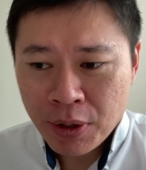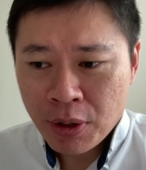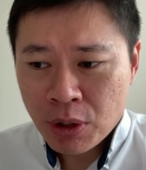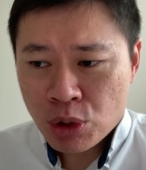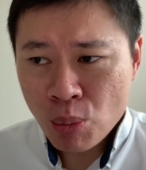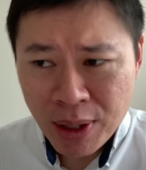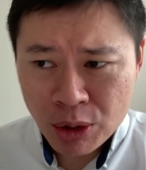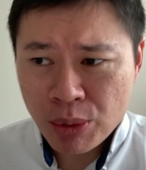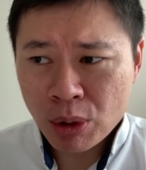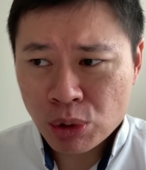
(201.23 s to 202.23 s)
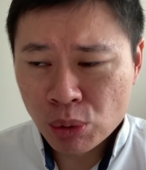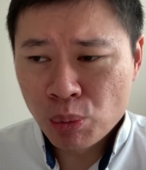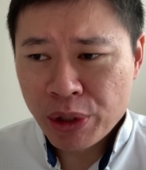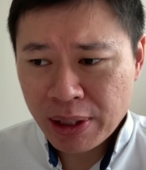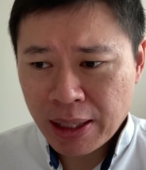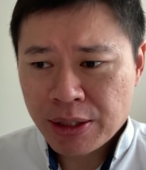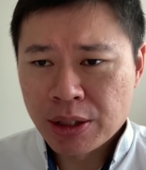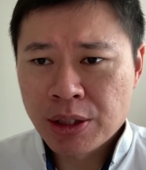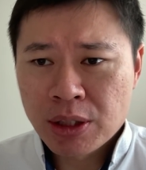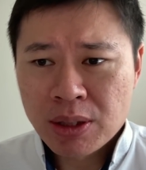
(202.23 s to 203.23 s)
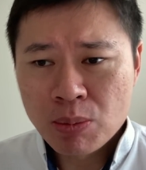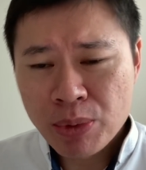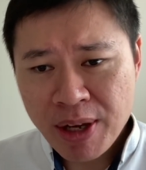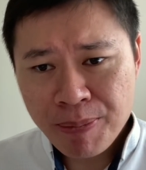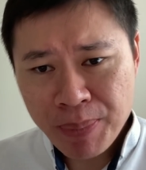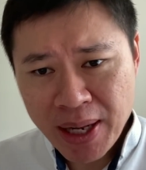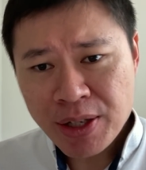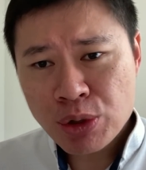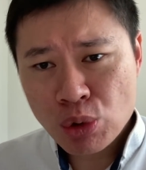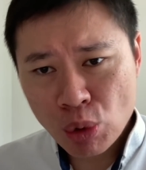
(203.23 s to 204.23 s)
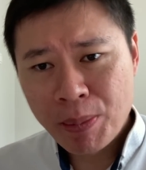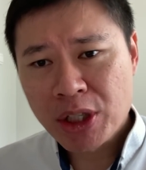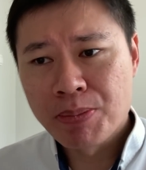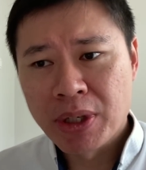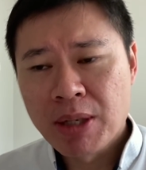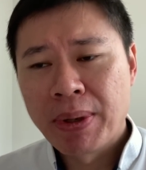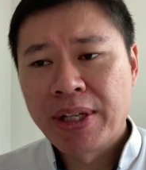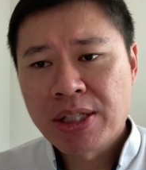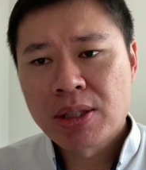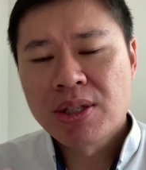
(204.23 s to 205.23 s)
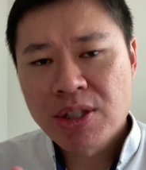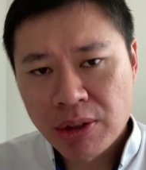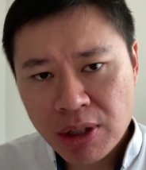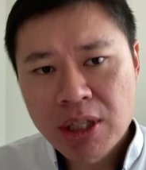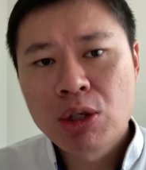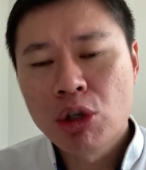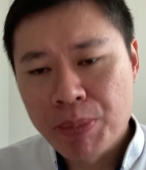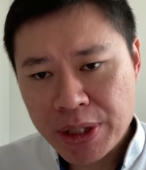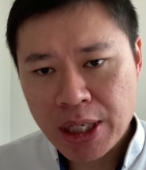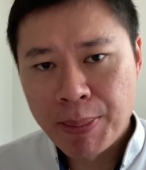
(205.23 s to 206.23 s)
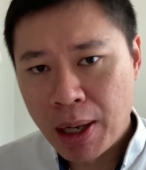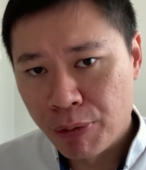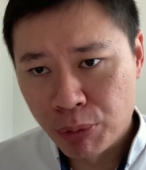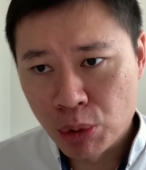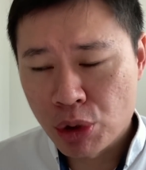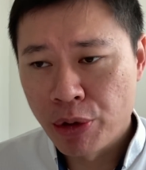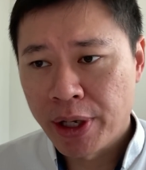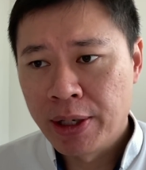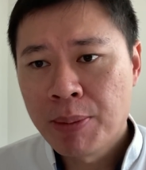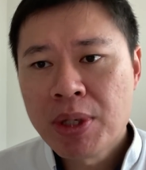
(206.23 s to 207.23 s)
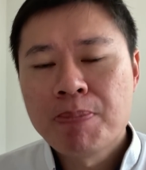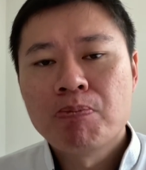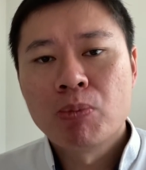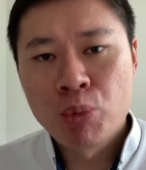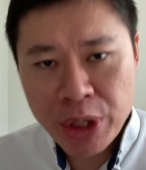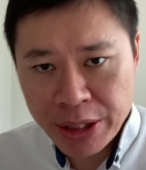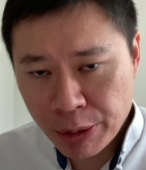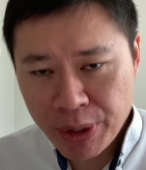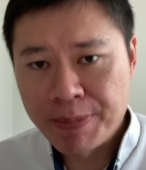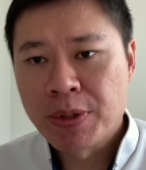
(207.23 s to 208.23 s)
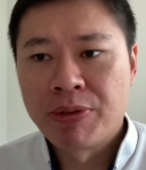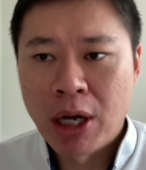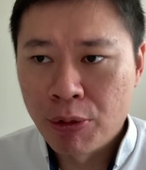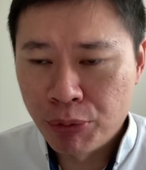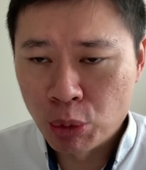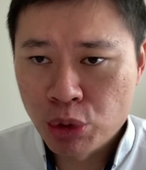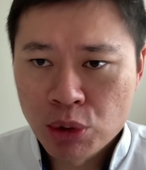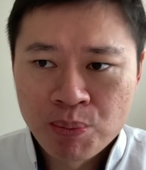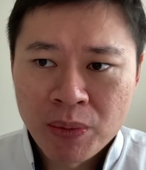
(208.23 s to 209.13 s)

So what do we also realize is, they're planning so much money, but there's certainly going to be some outflows, correct? And let me reiterate some of the outflows.